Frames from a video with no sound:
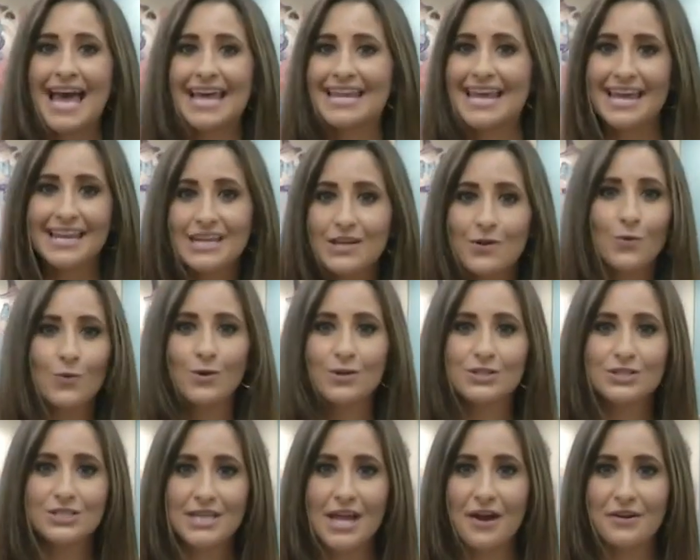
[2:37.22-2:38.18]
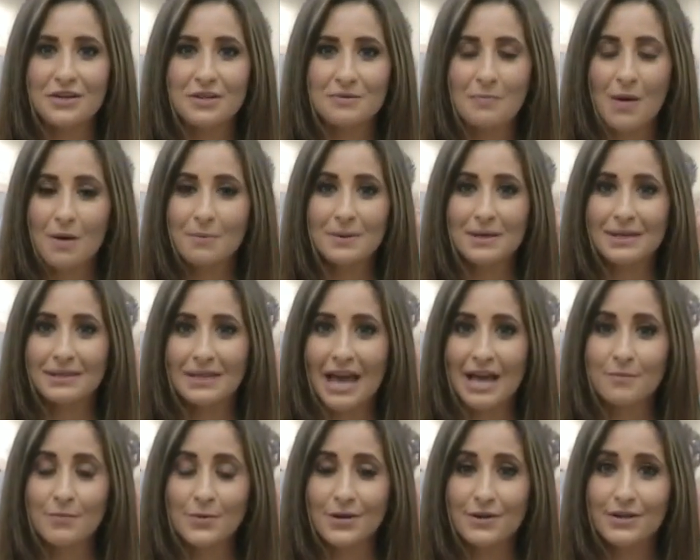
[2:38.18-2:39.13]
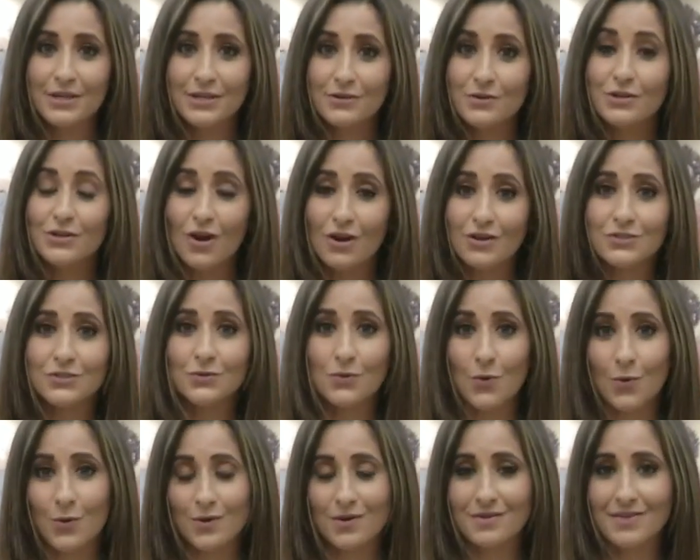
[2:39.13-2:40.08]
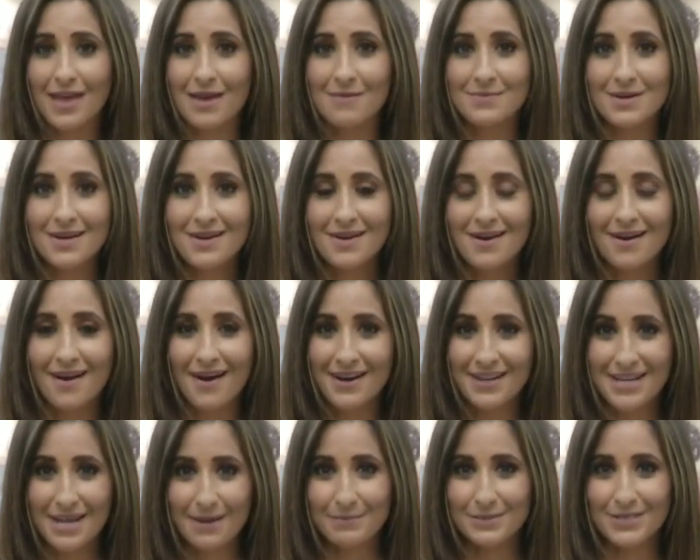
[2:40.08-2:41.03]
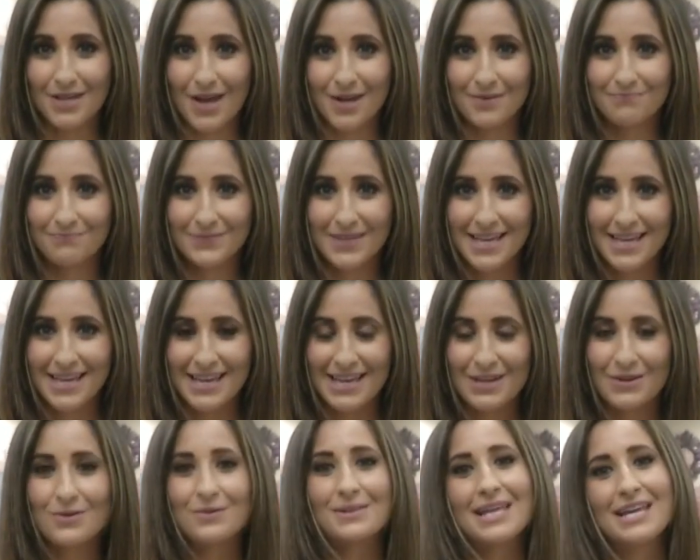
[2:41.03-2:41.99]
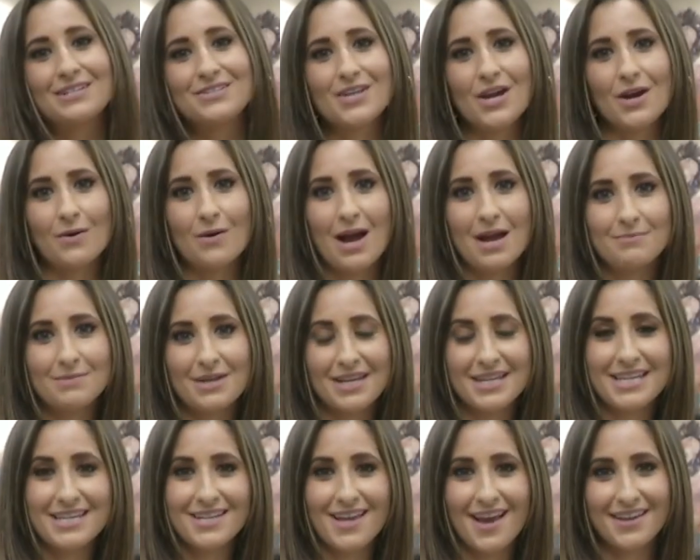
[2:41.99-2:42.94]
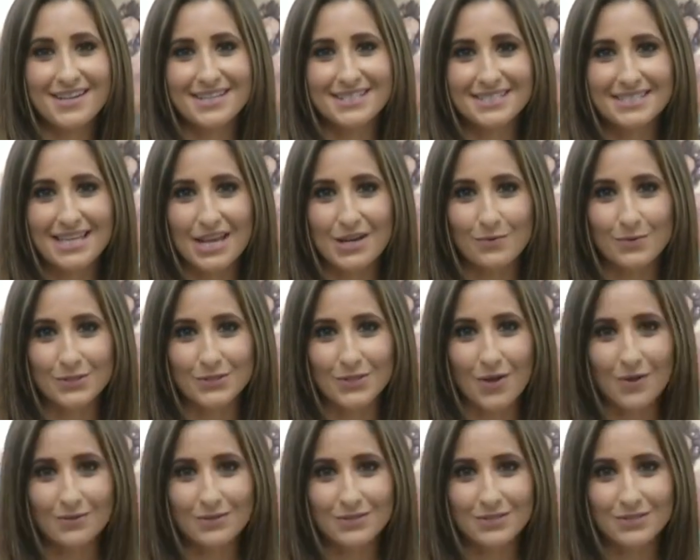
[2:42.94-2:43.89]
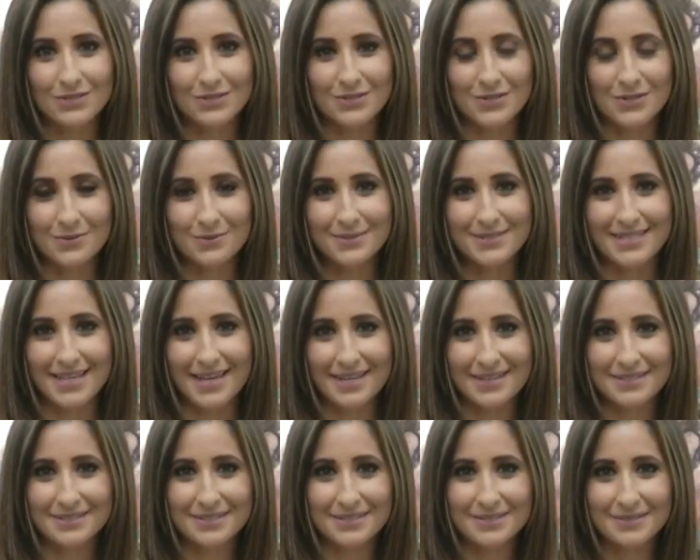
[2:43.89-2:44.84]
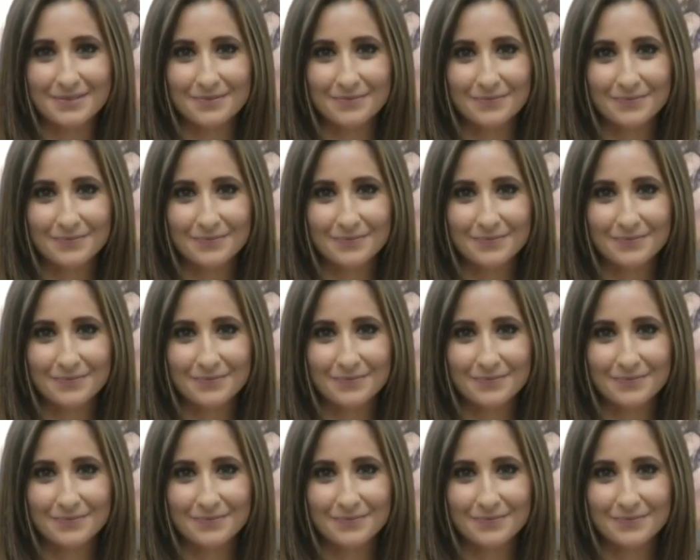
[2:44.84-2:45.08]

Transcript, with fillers: at any Orange County Public Library. You can also order them on Amazon. In Orlando, I'm Nadeen Yanes getting results, News 6.